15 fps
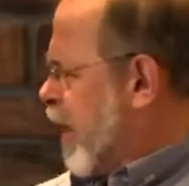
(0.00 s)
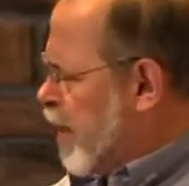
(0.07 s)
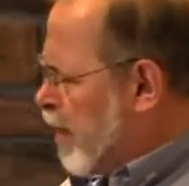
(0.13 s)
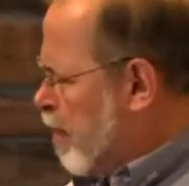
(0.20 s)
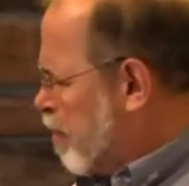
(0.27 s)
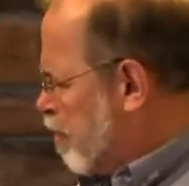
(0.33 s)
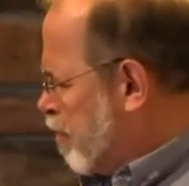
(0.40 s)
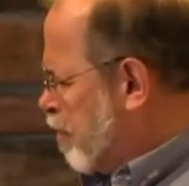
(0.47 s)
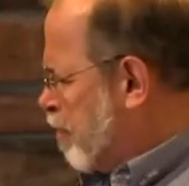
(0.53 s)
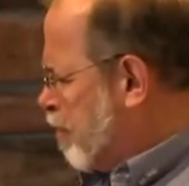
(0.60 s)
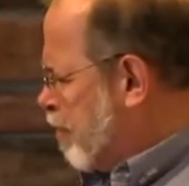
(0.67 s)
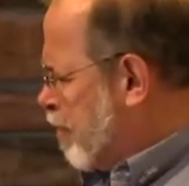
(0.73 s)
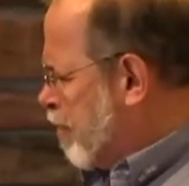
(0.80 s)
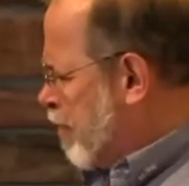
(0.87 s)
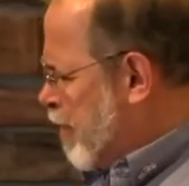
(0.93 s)
I don't
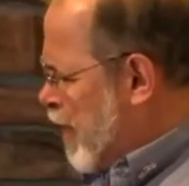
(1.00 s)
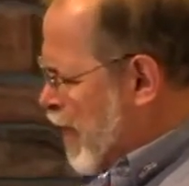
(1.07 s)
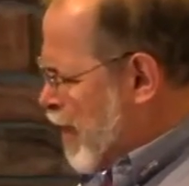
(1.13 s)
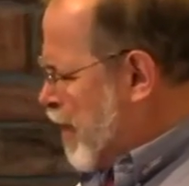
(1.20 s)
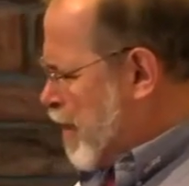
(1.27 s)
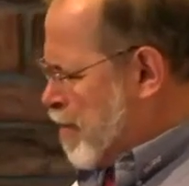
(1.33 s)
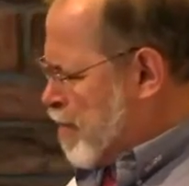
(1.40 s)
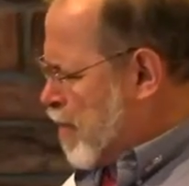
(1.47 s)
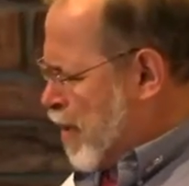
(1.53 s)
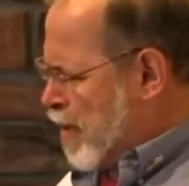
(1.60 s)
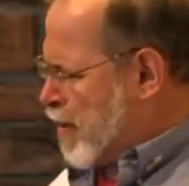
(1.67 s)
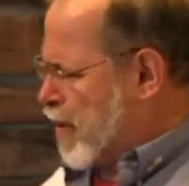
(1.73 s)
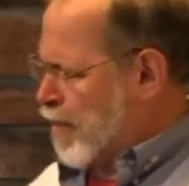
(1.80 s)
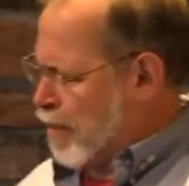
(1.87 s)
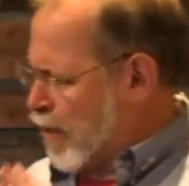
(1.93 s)
know
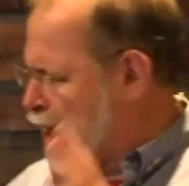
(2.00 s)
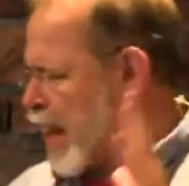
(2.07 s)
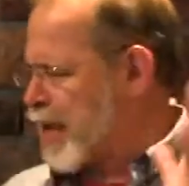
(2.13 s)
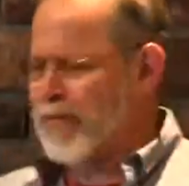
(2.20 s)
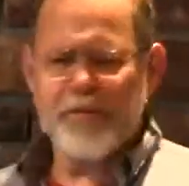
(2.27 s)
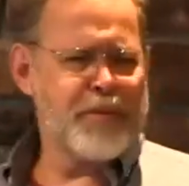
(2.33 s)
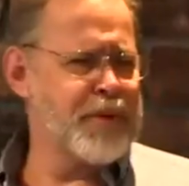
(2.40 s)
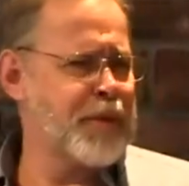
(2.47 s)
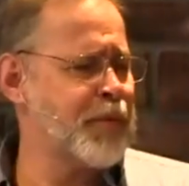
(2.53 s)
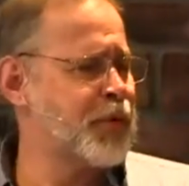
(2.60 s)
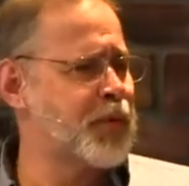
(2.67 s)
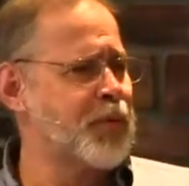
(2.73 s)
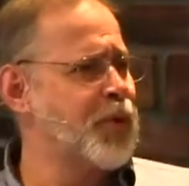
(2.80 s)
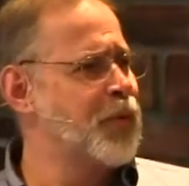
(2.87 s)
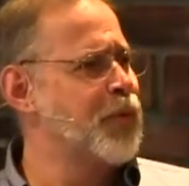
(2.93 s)
if Renee even
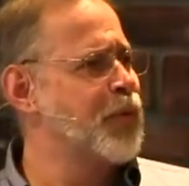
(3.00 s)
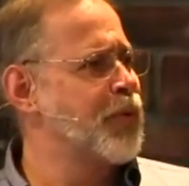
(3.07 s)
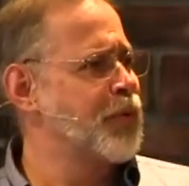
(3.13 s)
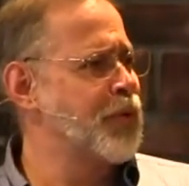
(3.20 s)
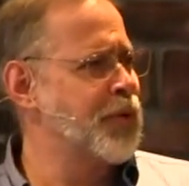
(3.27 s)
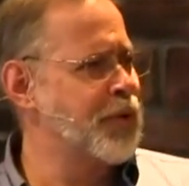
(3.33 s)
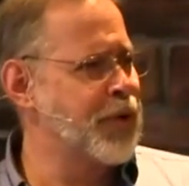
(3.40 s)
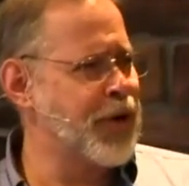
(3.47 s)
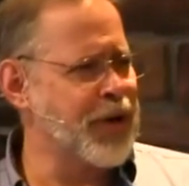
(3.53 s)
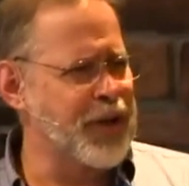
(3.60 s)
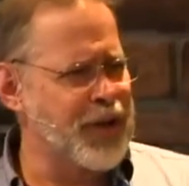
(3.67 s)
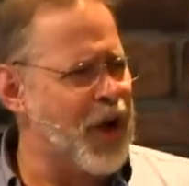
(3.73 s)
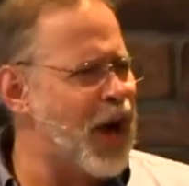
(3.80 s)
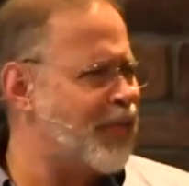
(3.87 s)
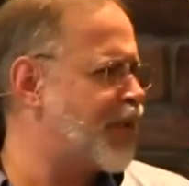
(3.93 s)
remembers, but we were at a
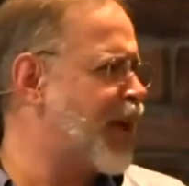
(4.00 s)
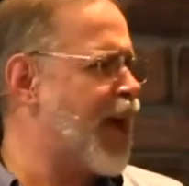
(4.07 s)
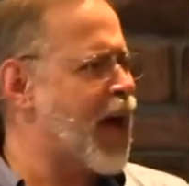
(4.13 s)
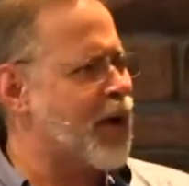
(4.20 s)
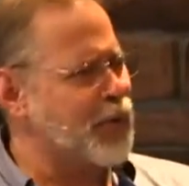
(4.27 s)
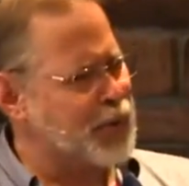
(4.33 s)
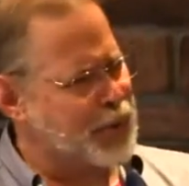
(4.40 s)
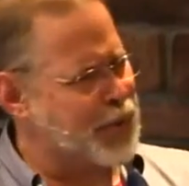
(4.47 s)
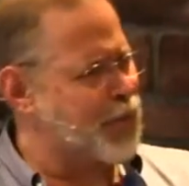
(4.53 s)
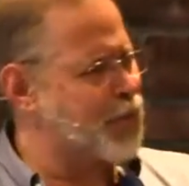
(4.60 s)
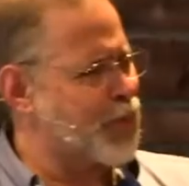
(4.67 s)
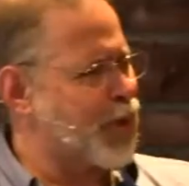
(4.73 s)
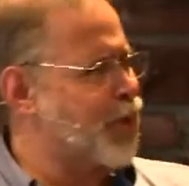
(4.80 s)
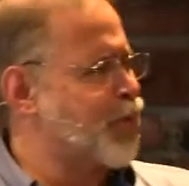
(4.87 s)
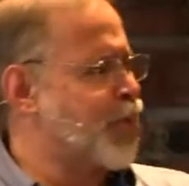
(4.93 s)
coffee house
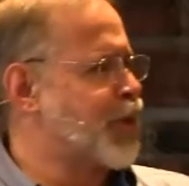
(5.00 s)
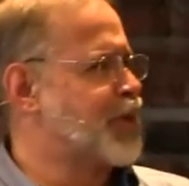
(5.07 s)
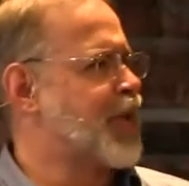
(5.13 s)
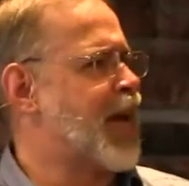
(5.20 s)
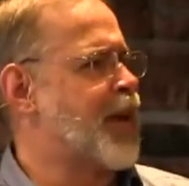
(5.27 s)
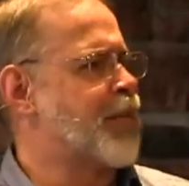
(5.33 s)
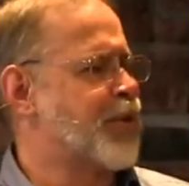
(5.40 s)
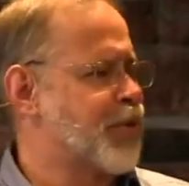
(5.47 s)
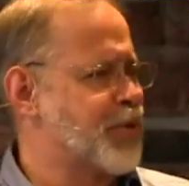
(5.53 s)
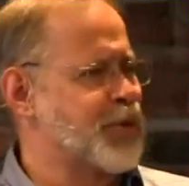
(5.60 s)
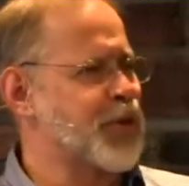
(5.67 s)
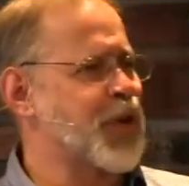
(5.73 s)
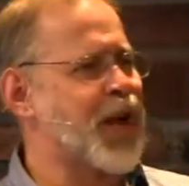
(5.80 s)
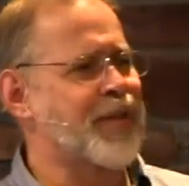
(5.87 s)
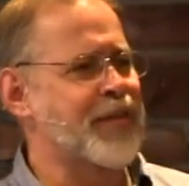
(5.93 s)
somewhere one time, a
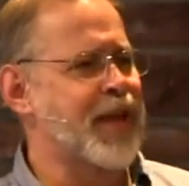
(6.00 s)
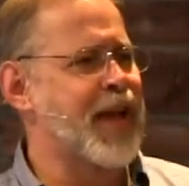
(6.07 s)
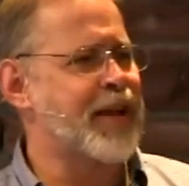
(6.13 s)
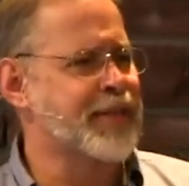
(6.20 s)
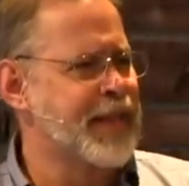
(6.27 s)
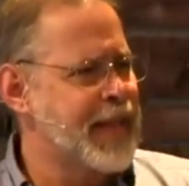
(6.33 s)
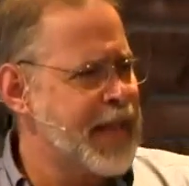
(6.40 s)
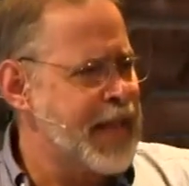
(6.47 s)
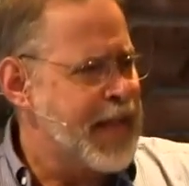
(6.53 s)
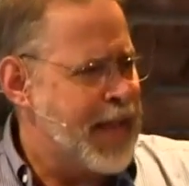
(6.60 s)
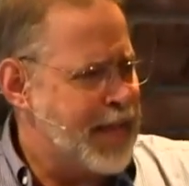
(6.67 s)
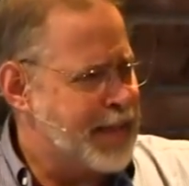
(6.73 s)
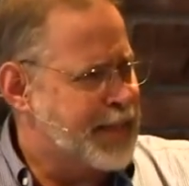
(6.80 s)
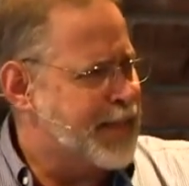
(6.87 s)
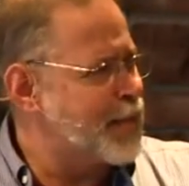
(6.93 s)
Christian coffee house,
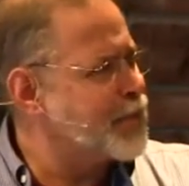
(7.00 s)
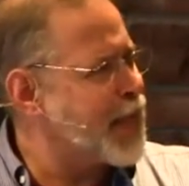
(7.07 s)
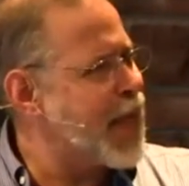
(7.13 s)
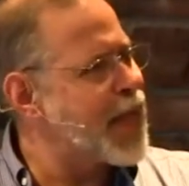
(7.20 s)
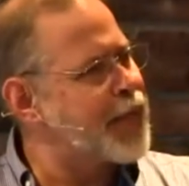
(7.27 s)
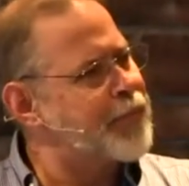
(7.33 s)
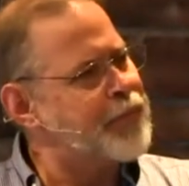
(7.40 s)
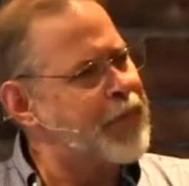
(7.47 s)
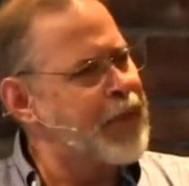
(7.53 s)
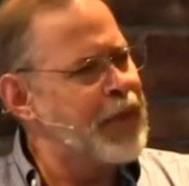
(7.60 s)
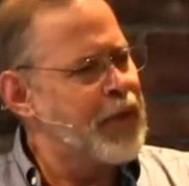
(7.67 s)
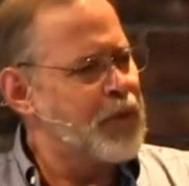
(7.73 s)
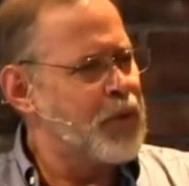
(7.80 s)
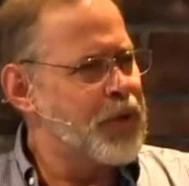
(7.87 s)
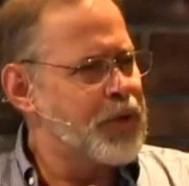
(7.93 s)
and some guy
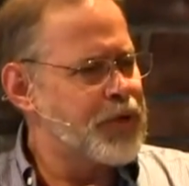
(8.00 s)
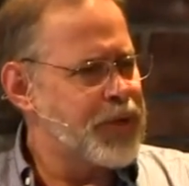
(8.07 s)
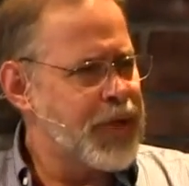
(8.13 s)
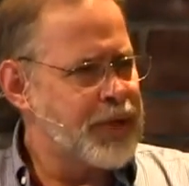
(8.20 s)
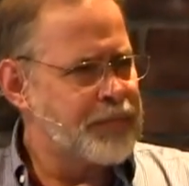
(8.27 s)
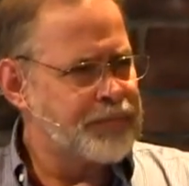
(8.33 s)
was